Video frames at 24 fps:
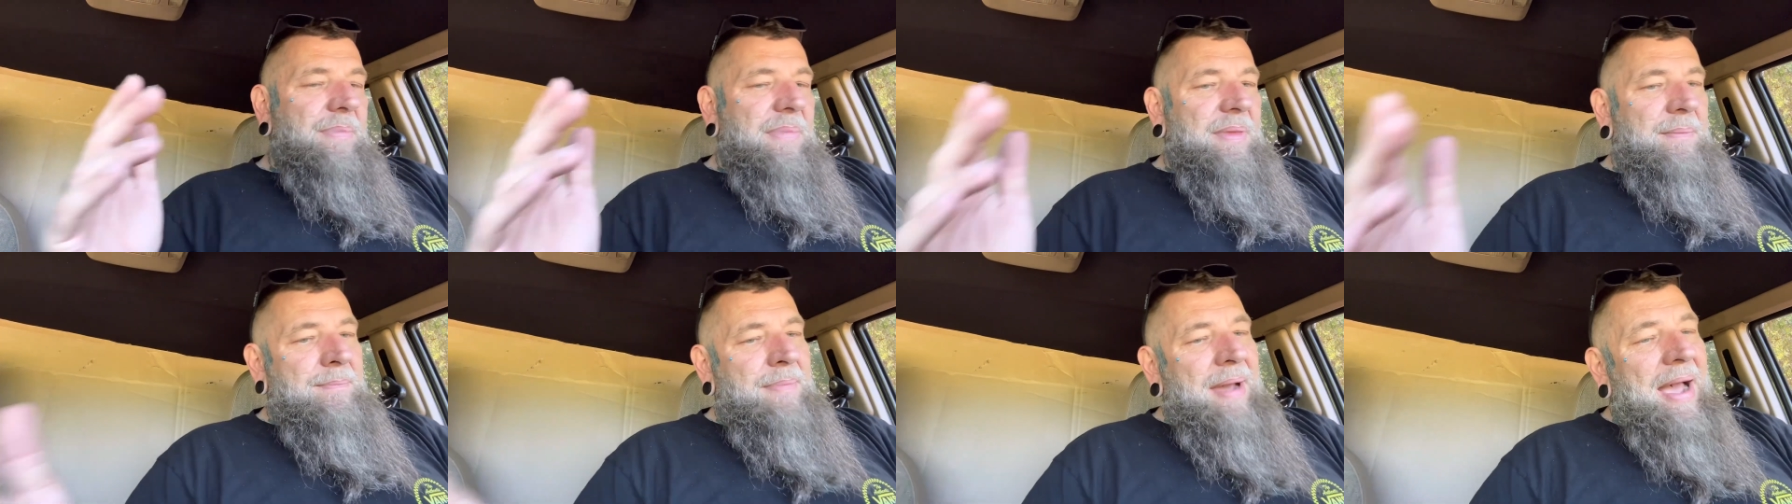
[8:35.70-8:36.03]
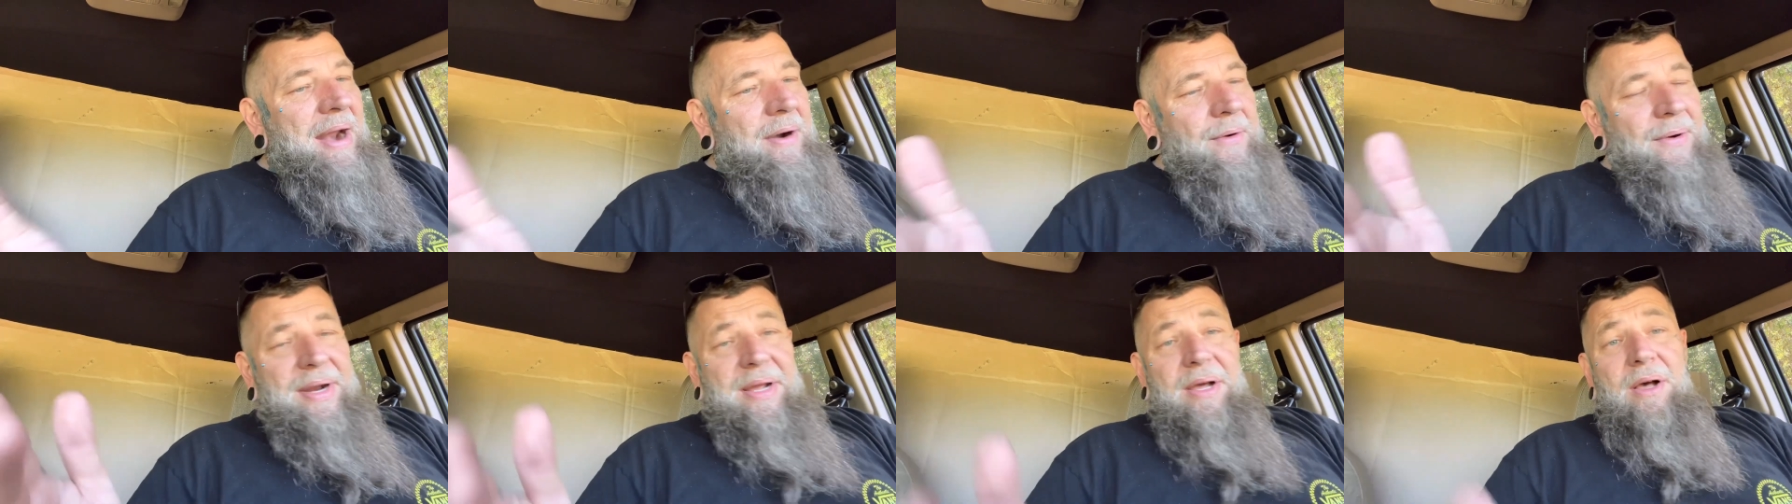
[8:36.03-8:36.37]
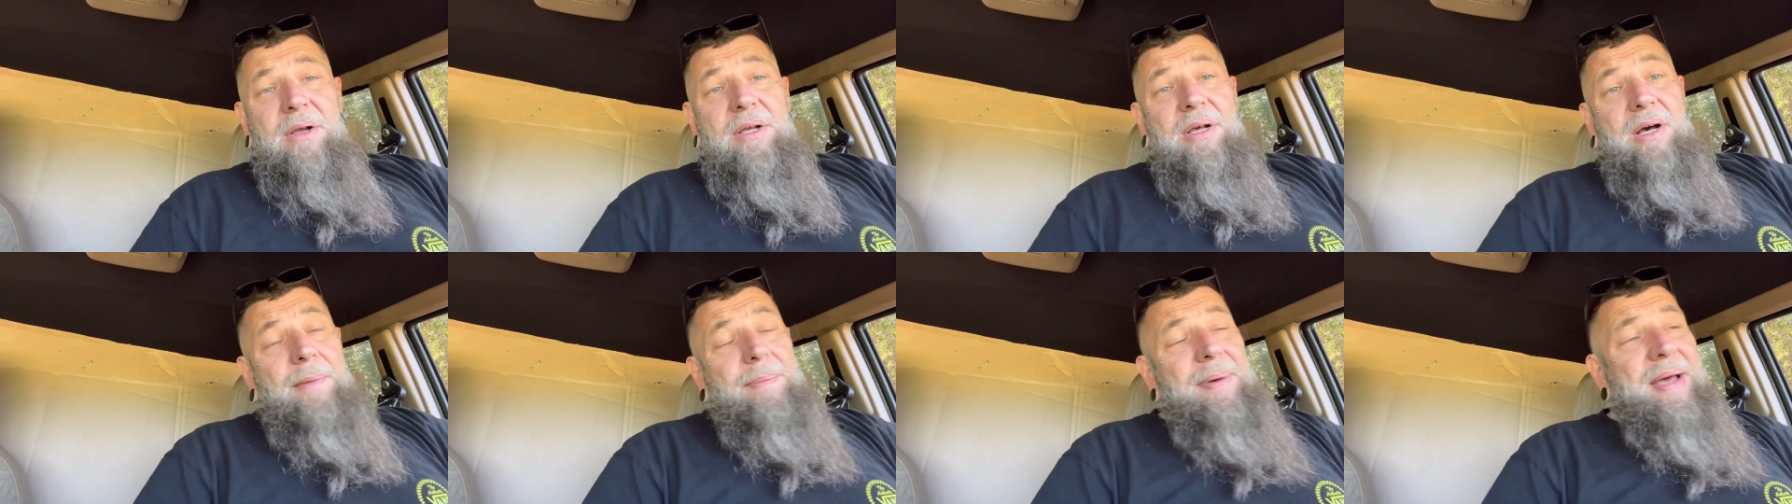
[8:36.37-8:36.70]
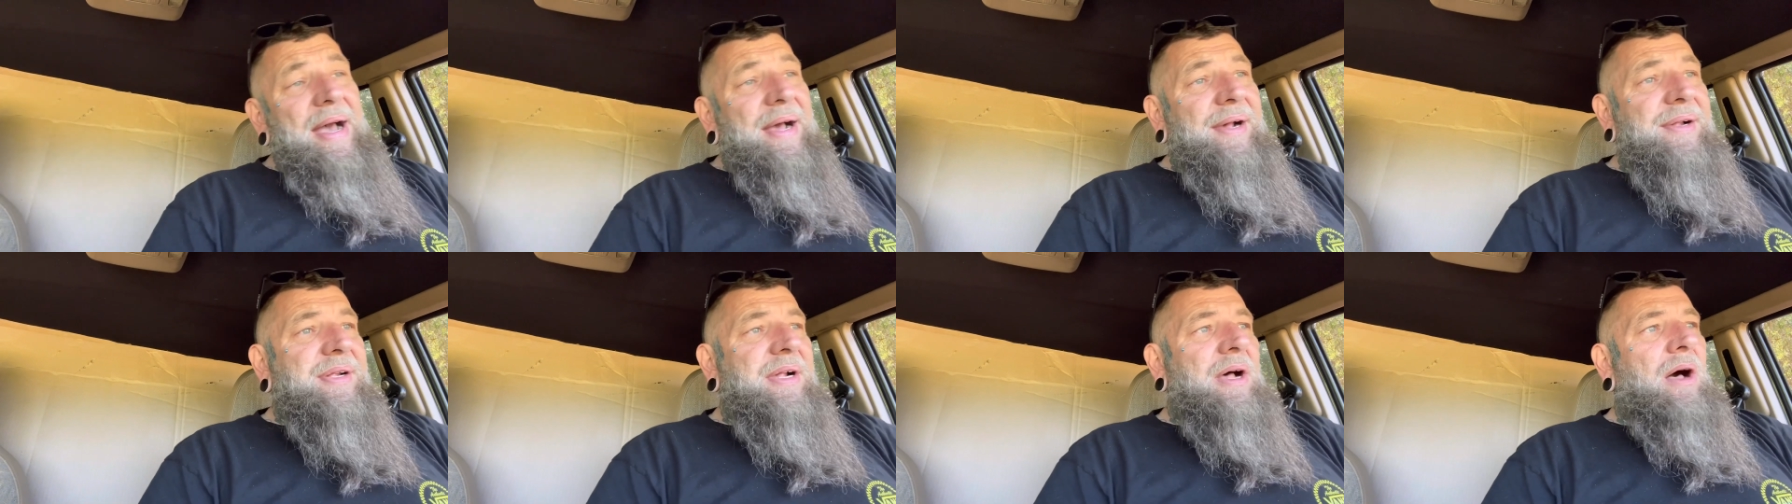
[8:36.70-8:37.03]
Battery hookup
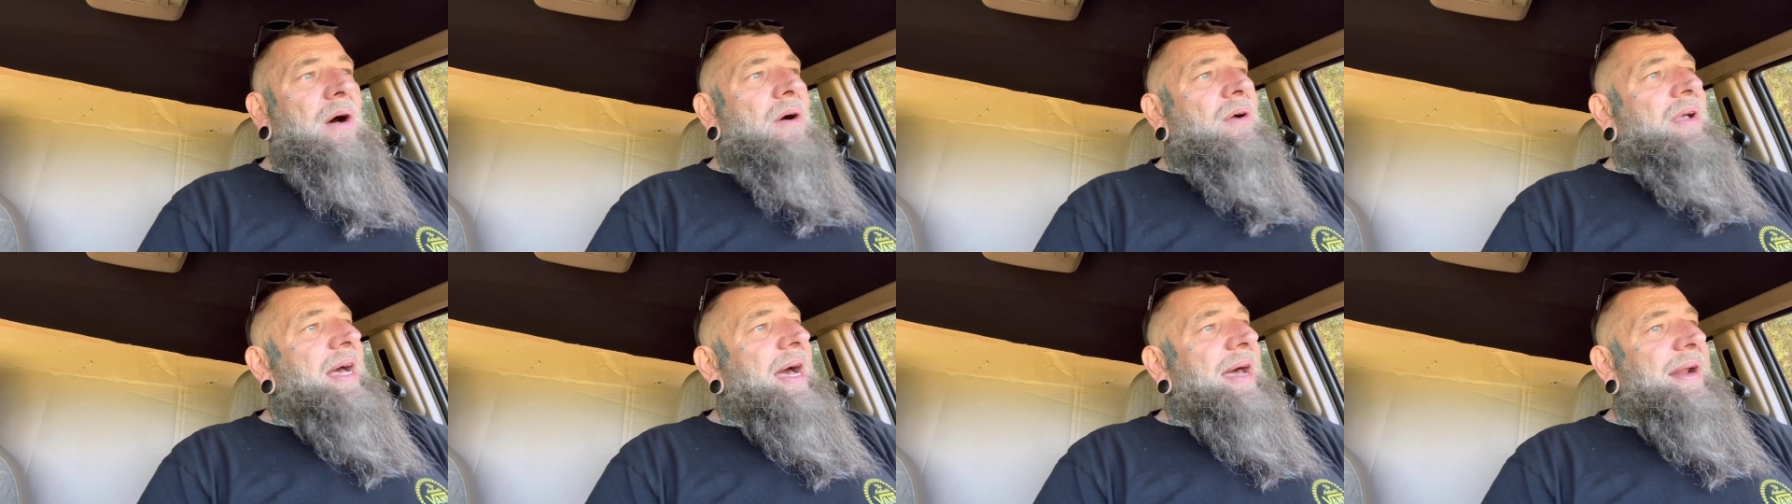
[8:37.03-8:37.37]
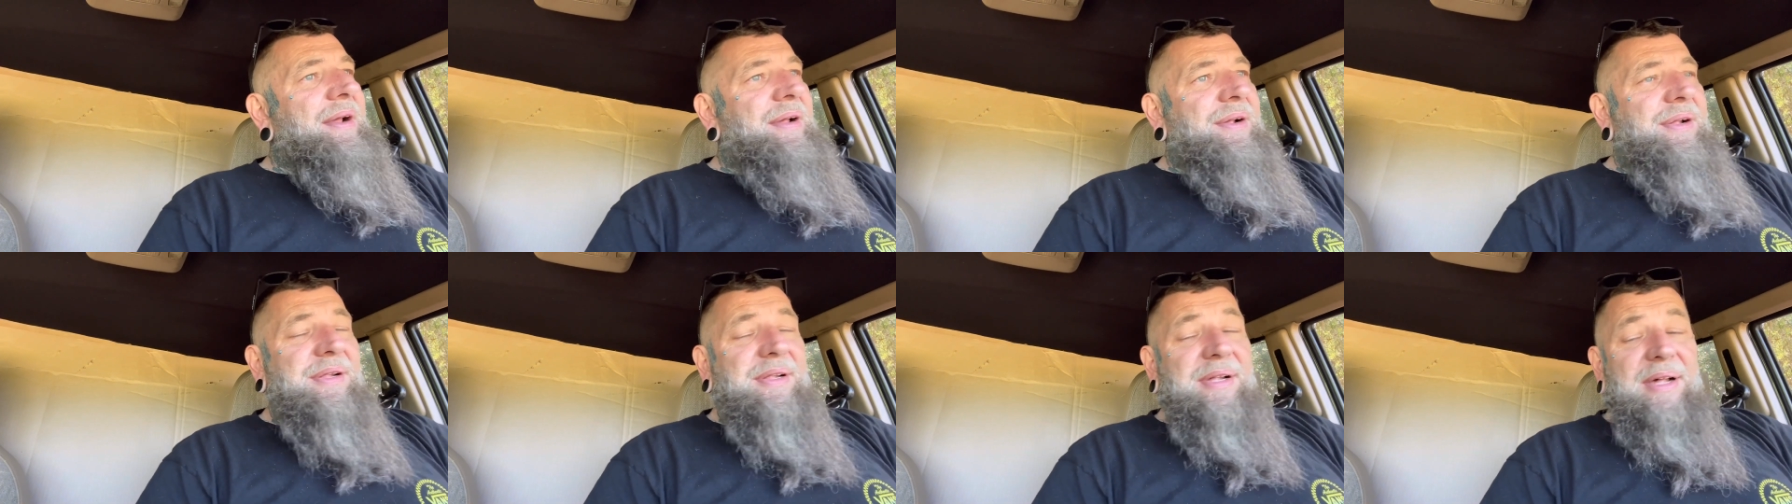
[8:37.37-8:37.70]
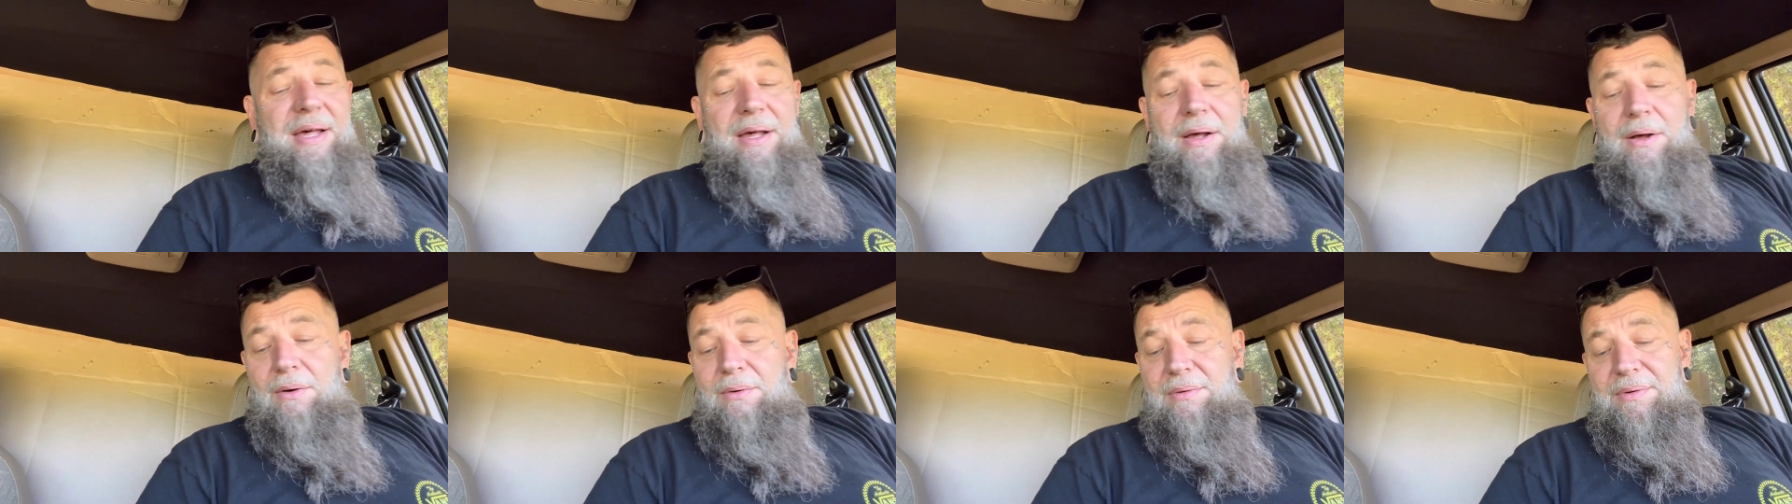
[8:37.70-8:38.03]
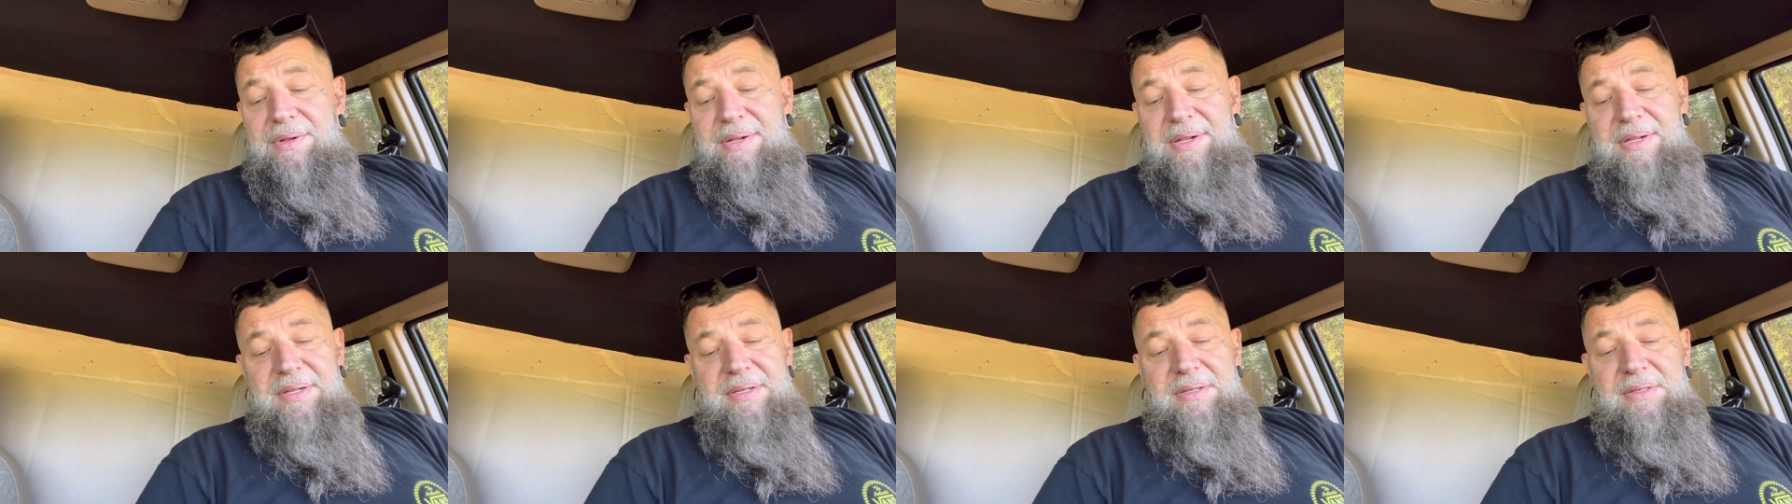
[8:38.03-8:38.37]
has all kind of
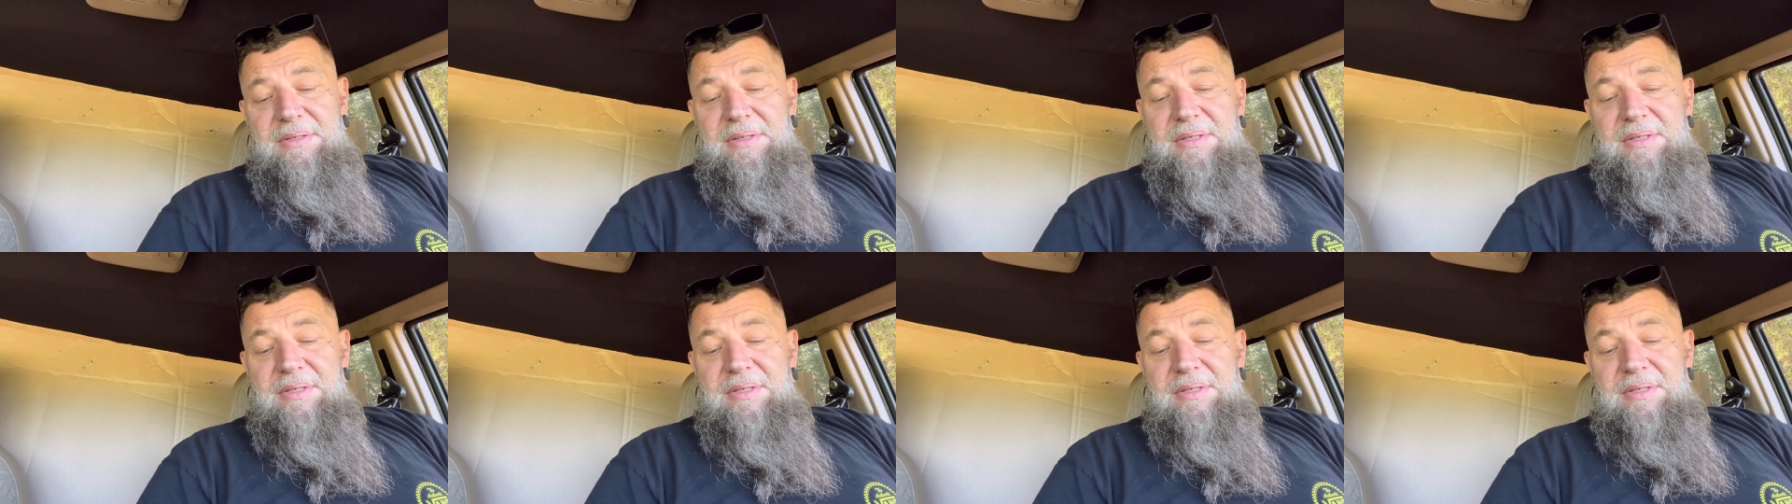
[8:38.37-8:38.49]
cells